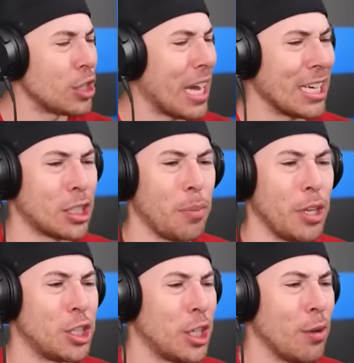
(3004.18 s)
has got
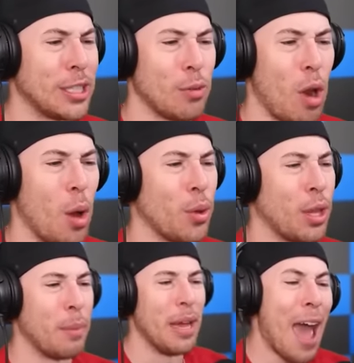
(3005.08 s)
something seriously wrong with
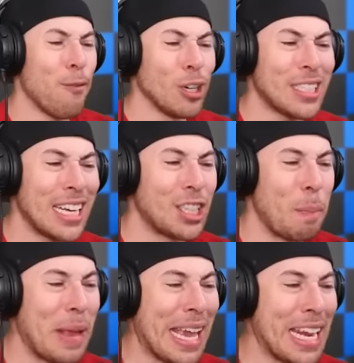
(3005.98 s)
him. Ever since the
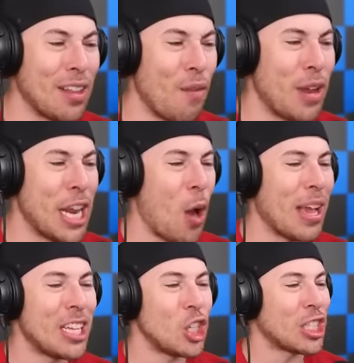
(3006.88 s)
beginning of the video,
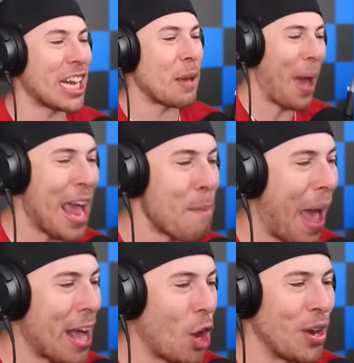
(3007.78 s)
he's just getting
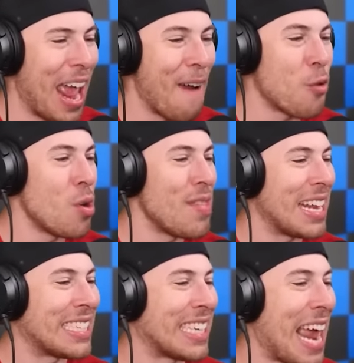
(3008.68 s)
payback on everyone
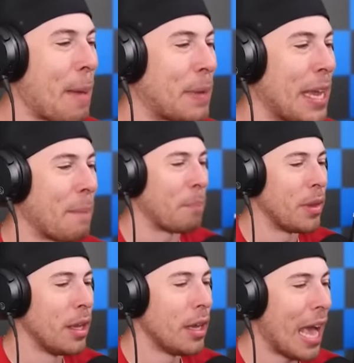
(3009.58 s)
that slapped him.
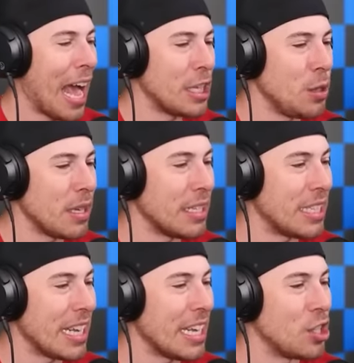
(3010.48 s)
As you can
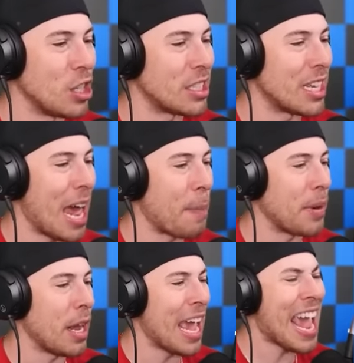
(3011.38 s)
see, he's just slapped.
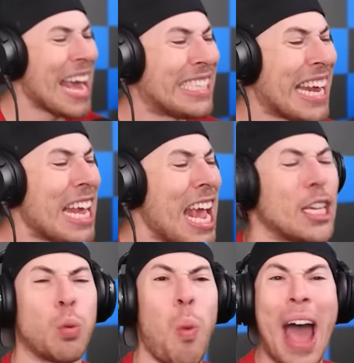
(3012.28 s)

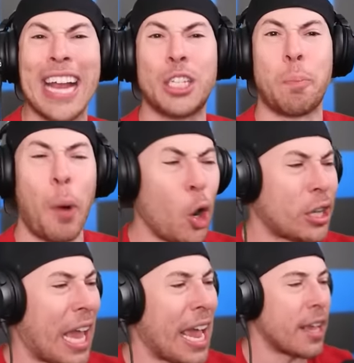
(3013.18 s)
It's, it's White's
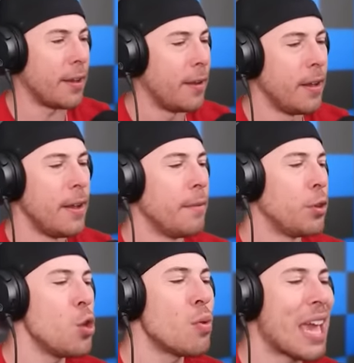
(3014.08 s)
birthday.
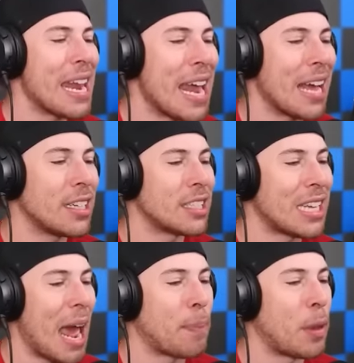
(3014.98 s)
You cannot
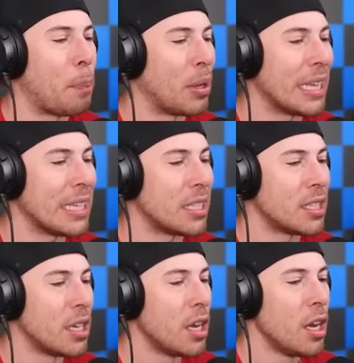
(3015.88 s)
slap the
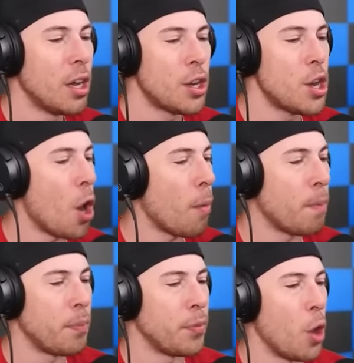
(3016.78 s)
police. Nope.
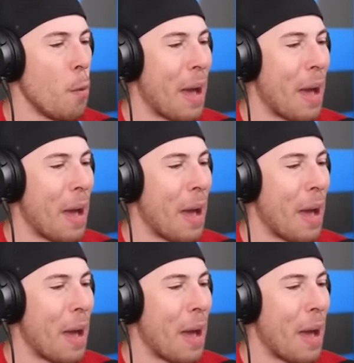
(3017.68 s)
No